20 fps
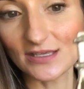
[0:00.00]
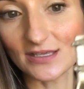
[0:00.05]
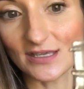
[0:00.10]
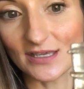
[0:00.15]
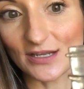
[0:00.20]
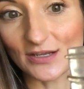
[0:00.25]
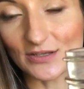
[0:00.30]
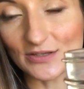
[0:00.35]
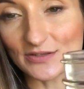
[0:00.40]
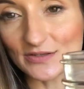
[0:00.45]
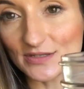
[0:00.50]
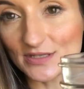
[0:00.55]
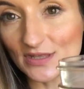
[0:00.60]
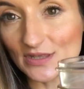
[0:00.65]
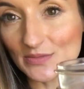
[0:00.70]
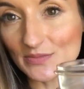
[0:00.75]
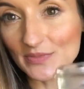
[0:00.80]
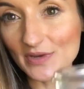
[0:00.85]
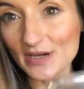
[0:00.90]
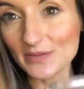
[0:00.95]
you'll see
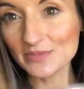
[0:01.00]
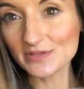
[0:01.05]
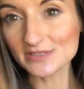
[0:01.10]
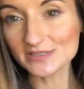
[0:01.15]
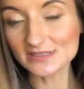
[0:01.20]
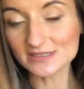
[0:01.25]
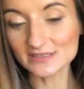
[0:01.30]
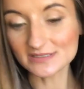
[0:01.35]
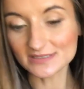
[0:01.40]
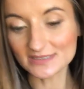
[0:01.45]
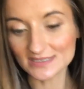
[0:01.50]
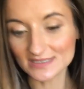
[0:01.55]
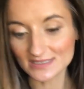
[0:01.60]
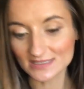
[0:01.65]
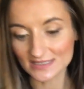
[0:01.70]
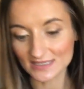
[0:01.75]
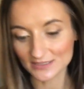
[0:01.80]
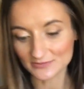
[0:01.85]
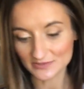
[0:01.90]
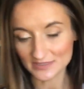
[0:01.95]
the bubbles,
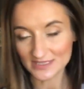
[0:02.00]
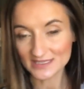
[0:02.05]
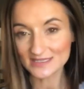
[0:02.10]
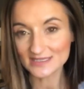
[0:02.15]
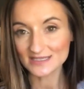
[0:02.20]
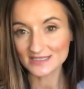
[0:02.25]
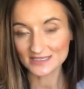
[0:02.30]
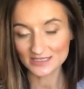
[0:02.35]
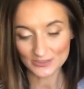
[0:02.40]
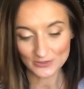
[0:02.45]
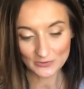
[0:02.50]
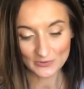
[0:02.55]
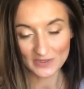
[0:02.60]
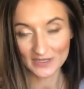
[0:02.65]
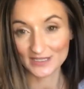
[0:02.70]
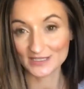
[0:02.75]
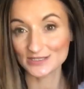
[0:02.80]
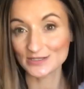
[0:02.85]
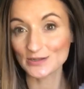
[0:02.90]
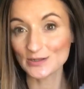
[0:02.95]
it will sizzle when
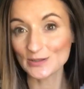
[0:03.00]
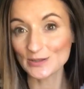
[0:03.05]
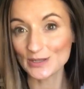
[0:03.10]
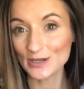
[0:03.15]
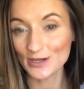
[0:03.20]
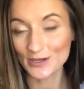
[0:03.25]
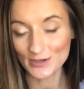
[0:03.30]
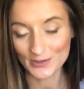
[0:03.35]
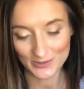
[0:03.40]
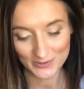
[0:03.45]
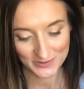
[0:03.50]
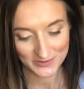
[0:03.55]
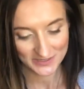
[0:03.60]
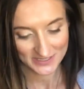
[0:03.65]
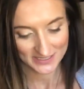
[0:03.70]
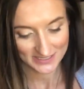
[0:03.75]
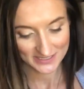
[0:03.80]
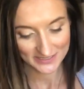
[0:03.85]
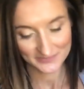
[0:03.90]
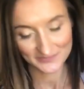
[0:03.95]
it's
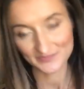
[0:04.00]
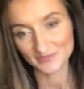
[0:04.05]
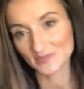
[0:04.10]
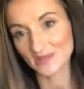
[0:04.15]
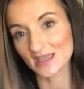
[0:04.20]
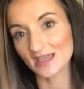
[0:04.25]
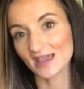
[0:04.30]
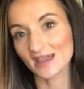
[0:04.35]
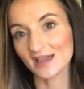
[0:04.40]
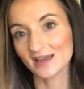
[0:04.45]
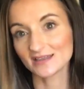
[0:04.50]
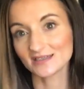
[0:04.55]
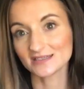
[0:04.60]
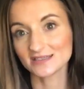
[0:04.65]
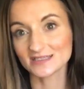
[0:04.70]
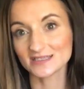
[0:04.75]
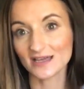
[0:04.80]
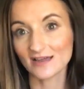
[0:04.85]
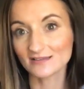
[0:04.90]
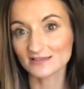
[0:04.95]
closed, and
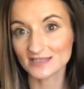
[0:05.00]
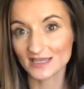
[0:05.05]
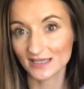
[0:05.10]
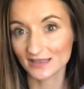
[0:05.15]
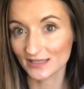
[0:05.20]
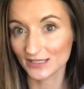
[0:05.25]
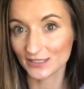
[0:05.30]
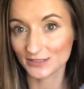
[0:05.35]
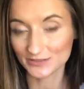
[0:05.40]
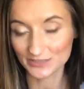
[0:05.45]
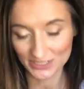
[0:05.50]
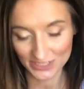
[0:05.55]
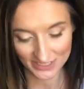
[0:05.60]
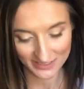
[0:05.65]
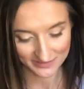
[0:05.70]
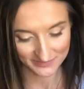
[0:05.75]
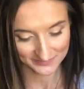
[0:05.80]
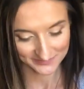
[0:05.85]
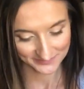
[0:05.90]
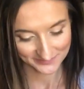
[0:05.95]
it sounds like the
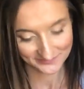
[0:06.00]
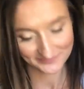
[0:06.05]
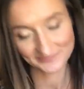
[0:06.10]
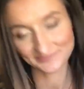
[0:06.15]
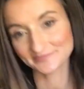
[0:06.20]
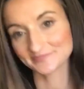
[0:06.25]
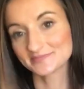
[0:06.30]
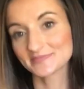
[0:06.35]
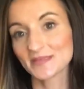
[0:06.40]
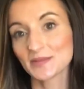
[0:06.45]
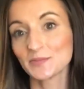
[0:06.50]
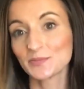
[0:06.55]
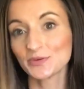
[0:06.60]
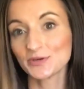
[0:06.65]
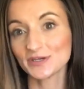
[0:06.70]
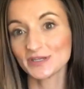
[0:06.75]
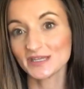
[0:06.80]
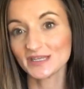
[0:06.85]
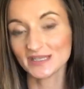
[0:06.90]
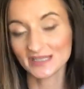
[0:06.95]
ocean.
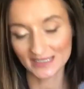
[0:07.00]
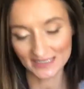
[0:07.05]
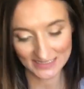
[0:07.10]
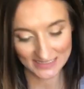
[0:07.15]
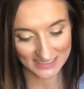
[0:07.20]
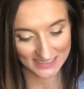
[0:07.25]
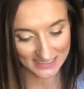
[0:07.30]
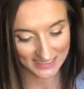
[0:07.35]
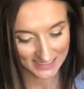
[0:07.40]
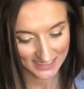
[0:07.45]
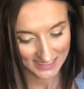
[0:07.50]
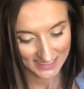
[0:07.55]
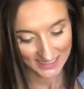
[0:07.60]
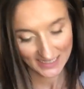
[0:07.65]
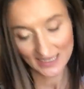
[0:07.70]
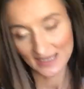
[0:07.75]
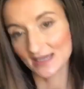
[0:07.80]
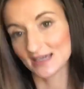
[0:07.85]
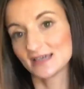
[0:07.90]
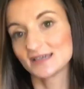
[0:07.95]
Pretty neat.
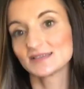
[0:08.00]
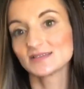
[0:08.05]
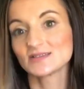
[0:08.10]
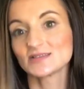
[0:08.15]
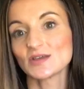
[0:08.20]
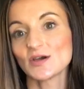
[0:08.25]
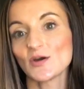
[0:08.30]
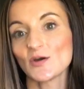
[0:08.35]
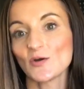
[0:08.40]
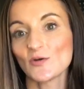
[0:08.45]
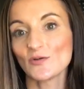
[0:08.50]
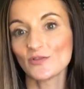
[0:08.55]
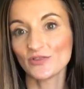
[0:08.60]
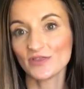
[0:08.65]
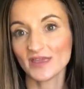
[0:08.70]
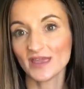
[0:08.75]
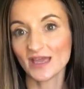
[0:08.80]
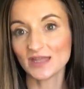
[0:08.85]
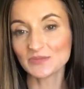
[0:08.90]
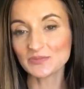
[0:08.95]
So
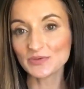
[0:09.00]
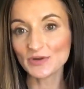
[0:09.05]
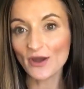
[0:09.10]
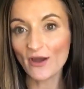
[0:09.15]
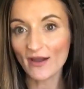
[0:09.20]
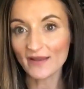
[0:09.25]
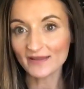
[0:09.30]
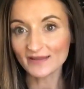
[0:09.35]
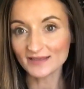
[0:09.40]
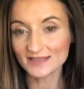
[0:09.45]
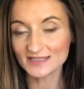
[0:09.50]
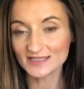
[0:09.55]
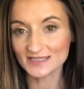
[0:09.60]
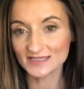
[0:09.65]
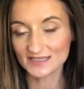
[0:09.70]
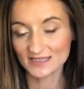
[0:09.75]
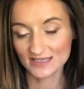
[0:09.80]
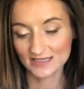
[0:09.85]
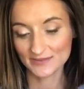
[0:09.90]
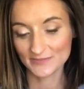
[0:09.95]
the end product,
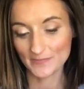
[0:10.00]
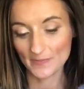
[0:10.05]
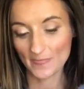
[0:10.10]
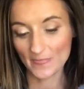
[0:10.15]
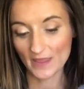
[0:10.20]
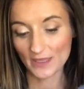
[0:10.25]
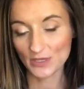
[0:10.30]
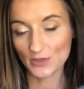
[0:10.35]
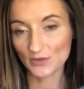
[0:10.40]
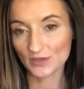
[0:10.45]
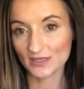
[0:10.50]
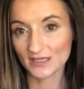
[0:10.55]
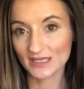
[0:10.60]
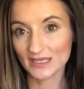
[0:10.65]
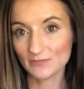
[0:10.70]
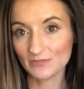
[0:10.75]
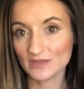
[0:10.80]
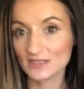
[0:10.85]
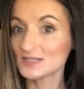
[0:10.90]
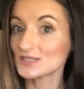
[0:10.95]
you can
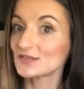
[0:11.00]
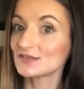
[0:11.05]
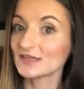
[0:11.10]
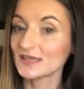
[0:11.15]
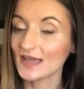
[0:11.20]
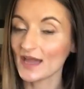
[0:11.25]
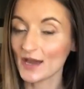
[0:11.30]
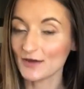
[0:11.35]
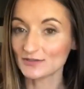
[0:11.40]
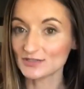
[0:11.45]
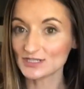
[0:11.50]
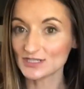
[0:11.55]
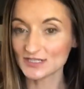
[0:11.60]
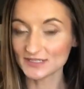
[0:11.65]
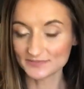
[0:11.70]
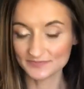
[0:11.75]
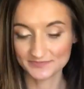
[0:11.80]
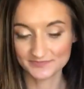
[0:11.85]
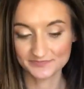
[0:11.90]
keep this on the counter